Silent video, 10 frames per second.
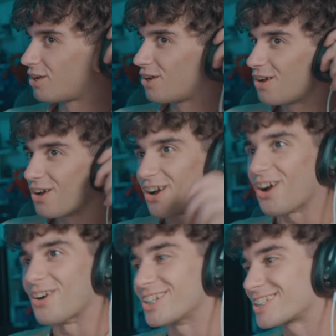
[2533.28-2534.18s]
Oh, it's
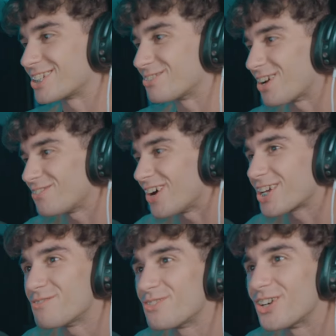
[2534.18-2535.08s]
because my fucking
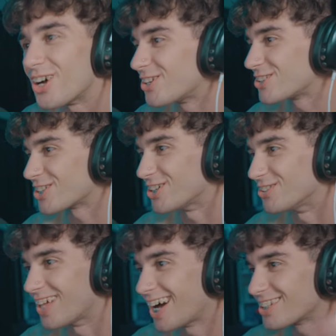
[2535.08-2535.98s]
brother's home.
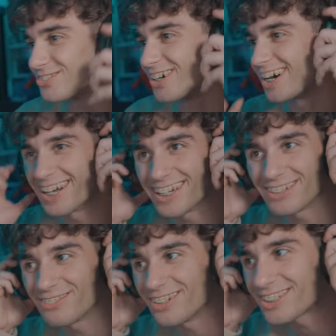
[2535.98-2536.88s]
That's why. One
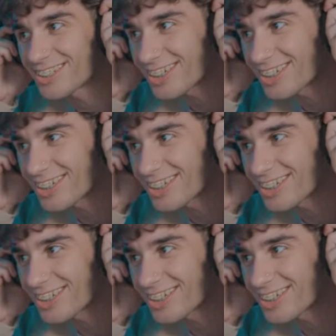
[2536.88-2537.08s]
second.